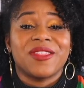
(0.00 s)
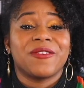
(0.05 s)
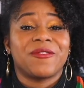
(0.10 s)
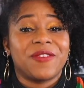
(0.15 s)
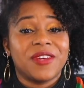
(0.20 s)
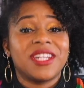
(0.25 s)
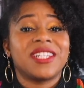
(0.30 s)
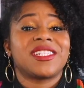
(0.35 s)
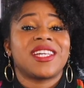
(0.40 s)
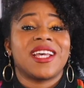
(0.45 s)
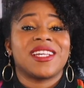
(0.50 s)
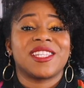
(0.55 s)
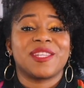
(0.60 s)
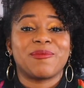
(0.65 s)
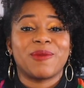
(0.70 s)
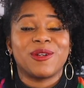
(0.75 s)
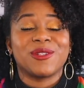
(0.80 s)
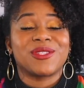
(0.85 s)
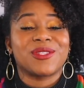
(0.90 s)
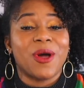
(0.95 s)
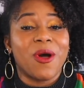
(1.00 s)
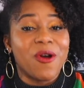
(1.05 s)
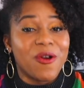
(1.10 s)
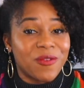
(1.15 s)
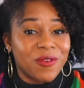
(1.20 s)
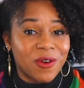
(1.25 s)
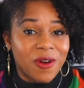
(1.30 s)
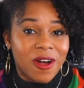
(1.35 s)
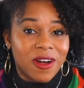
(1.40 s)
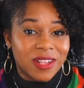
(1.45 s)
The finish has the most
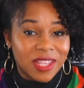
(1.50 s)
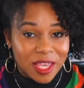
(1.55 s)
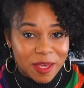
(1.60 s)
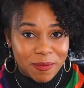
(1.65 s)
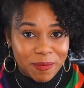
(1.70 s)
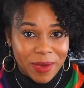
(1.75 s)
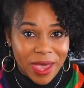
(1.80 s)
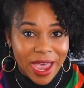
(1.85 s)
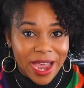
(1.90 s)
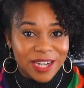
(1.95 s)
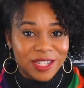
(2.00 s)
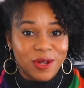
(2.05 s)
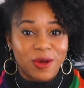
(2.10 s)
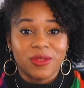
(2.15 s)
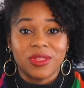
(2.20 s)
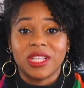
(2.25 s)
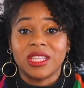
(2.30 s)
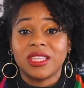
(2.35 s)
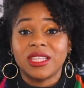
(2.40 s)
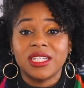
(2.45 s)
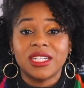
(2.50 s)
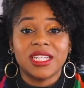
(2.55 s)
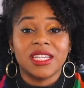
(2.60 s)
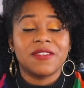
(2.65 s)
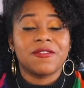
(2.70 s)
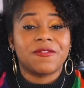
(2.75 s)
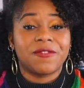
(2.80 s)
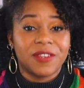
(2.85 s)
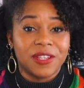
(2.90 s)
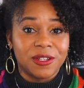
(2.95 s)
overall impact on the look
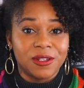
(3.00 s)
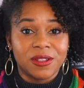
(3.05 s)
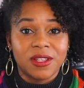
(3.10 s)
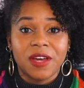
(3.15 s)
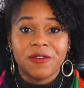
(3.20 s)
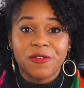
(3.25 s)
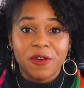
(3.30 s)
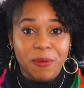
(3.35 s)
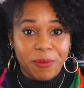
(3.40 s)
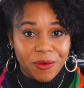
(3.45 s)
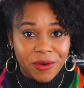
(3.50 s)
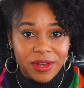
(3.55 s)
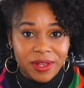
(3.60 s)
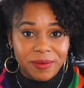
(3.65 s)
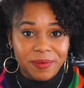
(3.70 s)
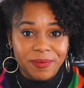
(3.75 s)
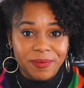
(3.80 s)
and feel of your print.